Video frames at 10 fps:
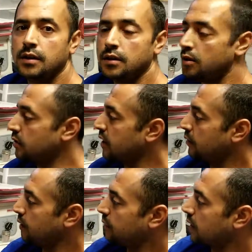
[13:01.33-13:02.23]
Okay,
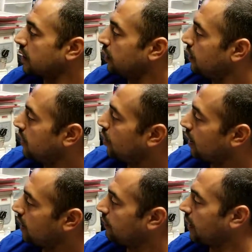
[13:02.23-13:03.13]
we've concluded our
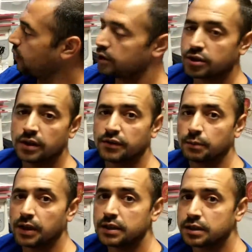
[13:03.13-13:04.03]
evaluation of the
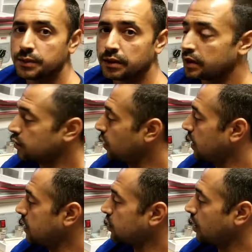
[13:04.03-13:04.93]
blood smear as well
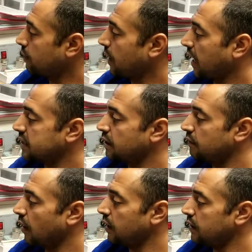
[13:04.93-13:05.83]
as our packed cell
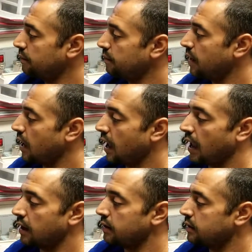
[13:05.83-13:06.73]
volume
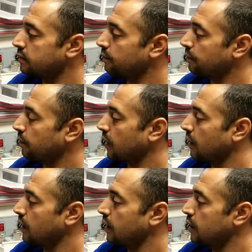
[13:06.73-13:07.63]
and
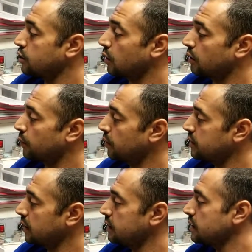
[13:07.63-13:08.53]
total
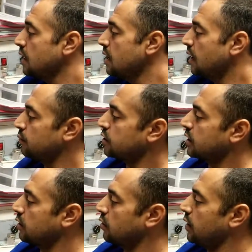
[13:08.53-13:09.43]
proteins. I'm just
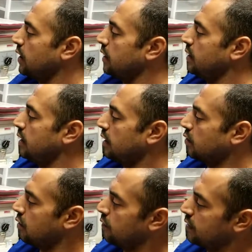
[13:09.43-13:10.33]
going to go ahead and
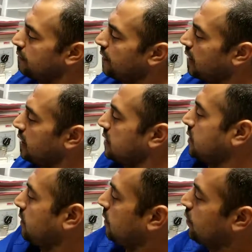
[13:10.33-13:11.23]
go over the
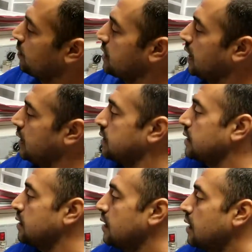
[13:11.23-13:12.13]
findings from
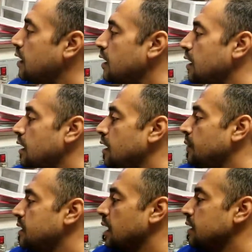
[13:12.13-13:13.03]
today's
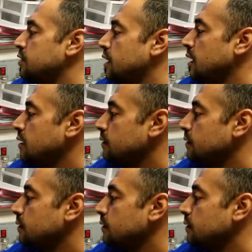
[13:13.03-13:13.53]
hematology